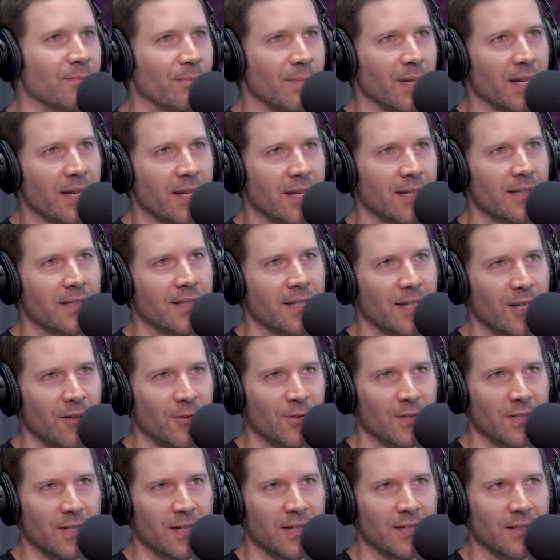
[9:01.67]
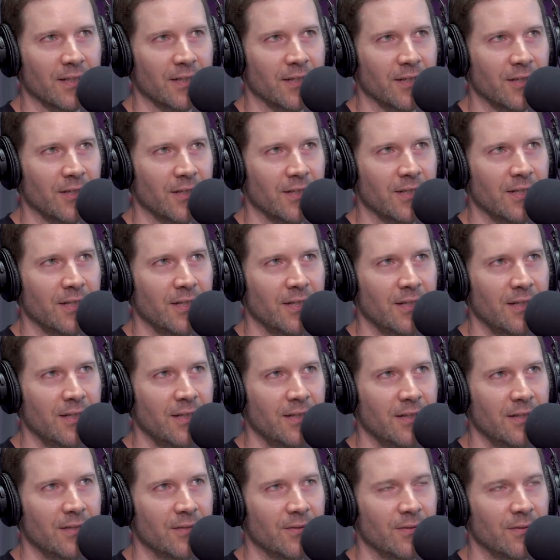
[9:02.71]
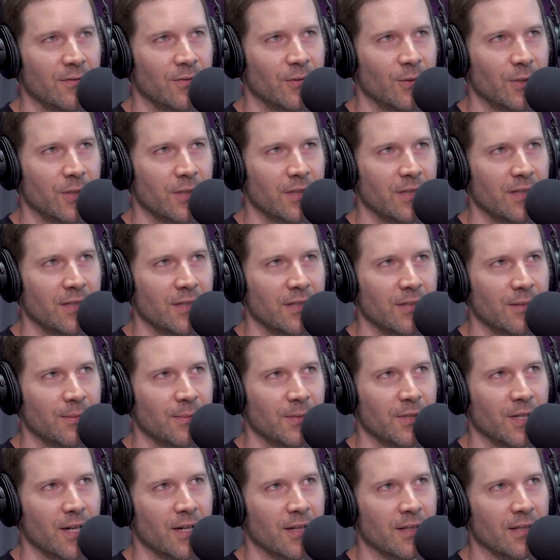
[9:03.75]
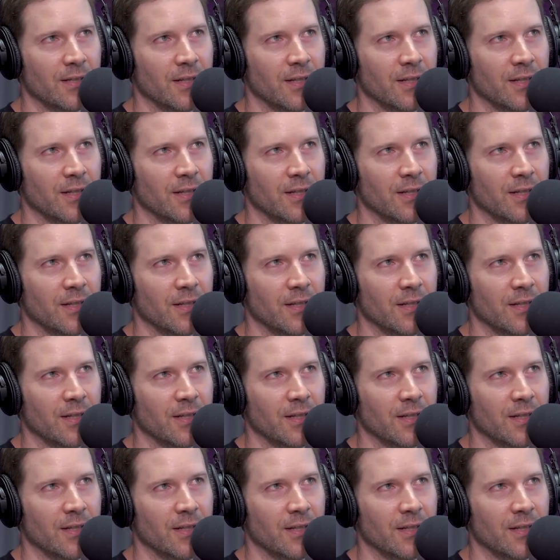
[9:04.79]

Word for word: man. I think I was like thirteen or fourteen. I'm trying to